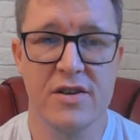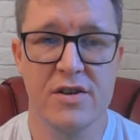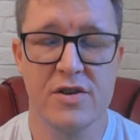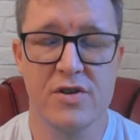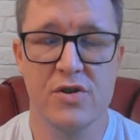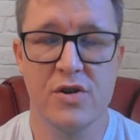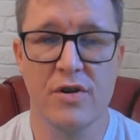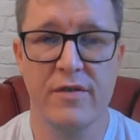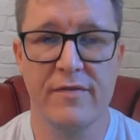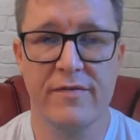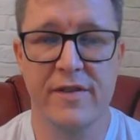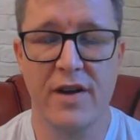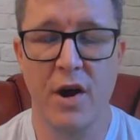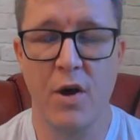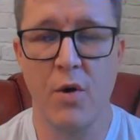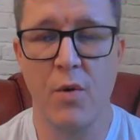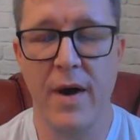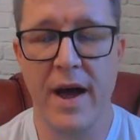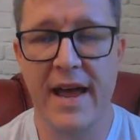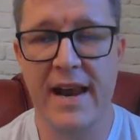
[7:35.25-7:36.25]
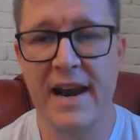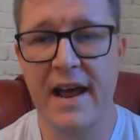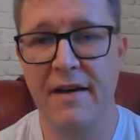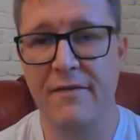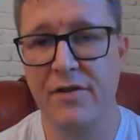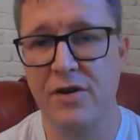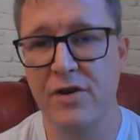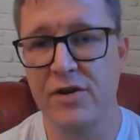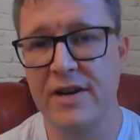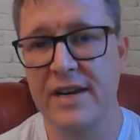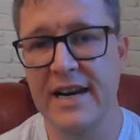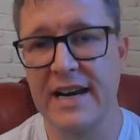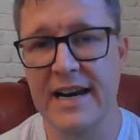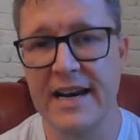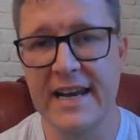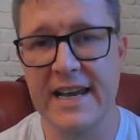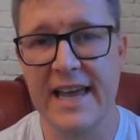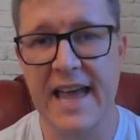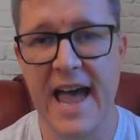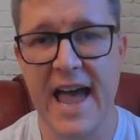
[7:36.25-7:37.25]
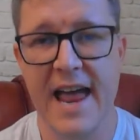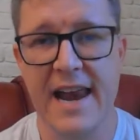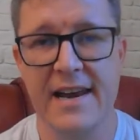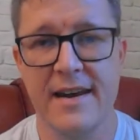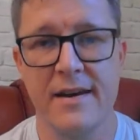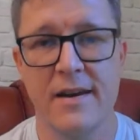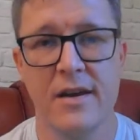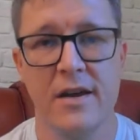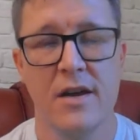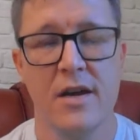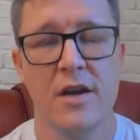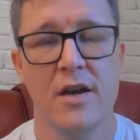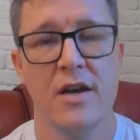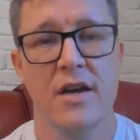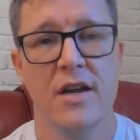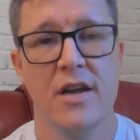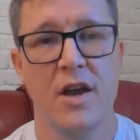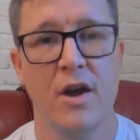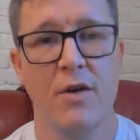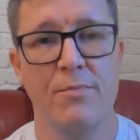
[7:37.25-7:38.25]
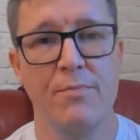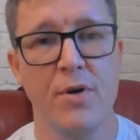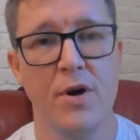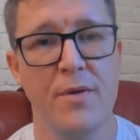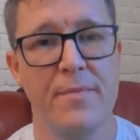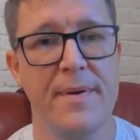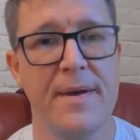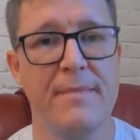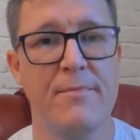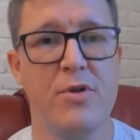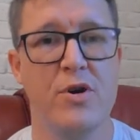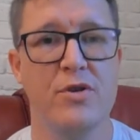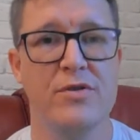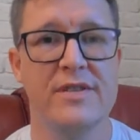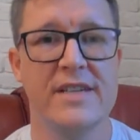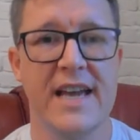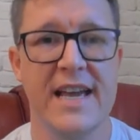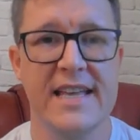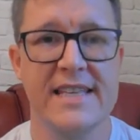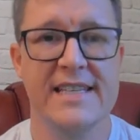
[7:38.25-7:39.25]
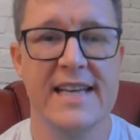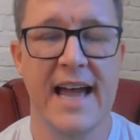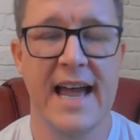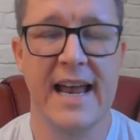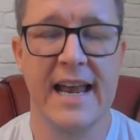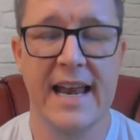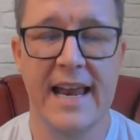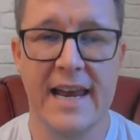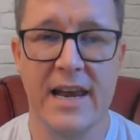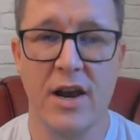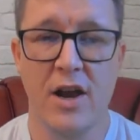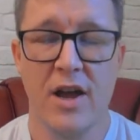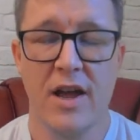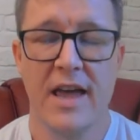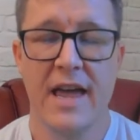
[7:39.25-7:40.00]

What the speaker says: sort of go away and have a look at it again, put a bit more detail in.